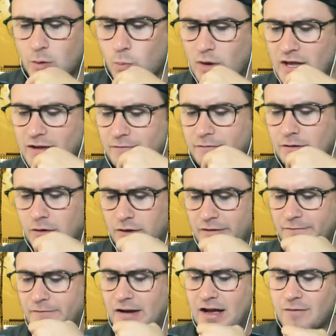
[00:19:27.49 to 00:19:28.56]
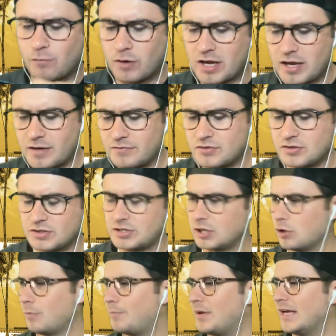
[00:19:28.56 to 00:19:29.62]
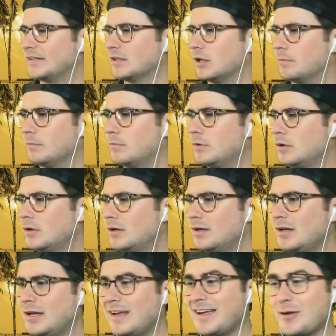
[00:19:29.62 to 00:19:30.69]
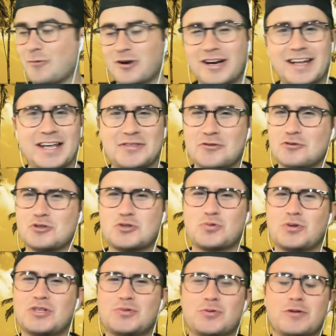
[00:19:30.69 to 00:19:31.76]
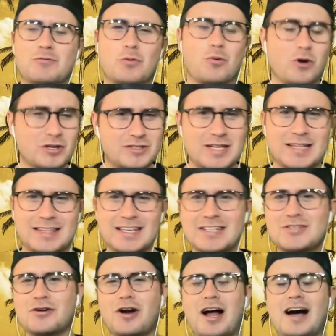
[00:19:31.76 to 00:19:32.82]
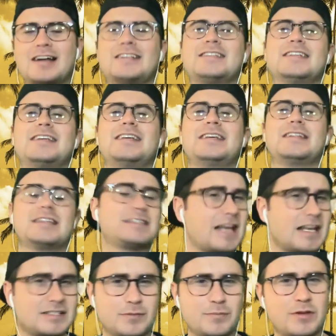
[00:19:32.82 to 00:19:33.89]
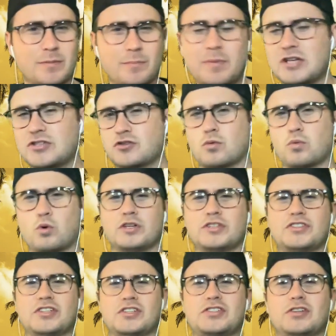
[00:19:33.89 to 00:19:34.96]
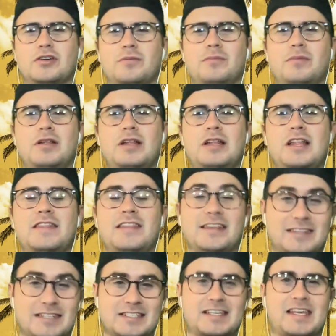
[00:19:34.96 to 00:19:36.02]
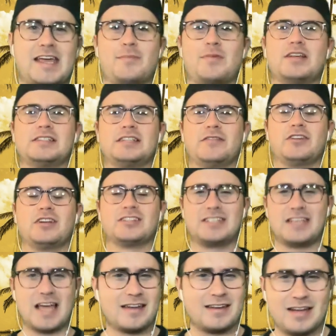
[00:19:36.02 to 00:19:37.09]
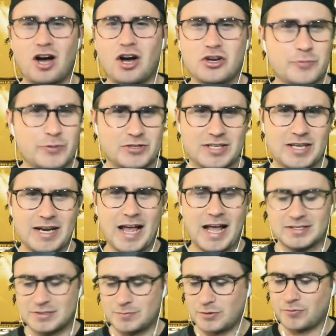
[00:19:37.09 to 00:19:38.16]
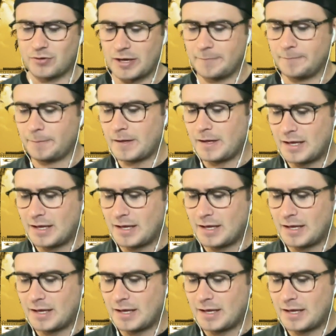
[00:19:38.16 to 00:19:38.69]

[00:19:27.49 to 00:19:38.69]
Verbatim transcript: Wave okay, five waves till Bedlam and we're going to get those sweet, sweet rewards. These are honestly, this has to be the best reward system that this game has given us yet. 100% it has to be, right?